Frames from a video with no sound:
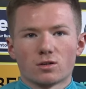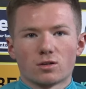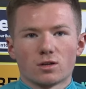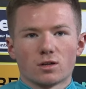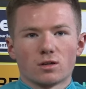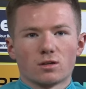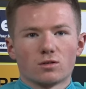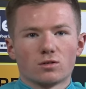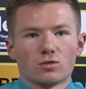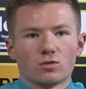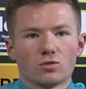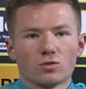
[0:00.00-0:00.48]

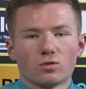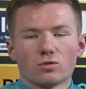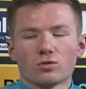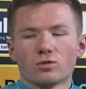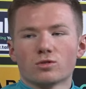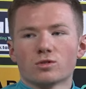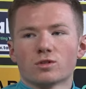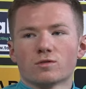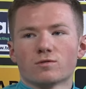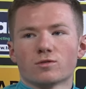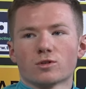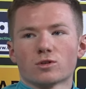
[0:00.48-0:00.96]
trying don't
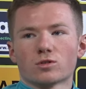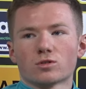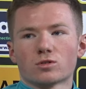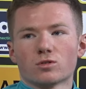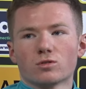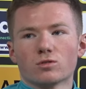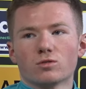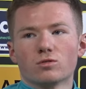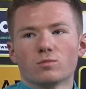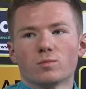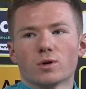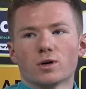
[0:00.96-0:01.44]
lose the first
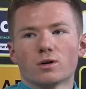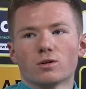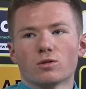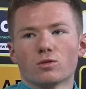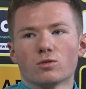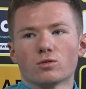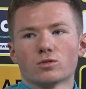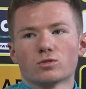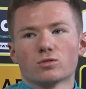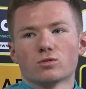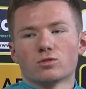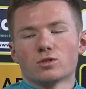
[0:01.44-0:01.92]
goal, but
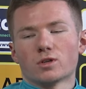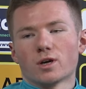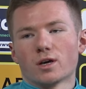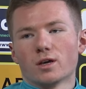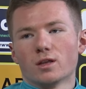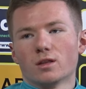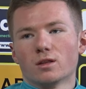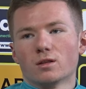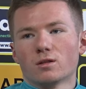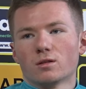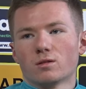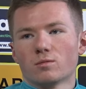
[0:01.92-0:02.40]
also try
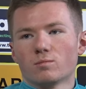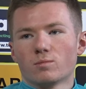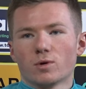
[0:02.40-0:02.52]
and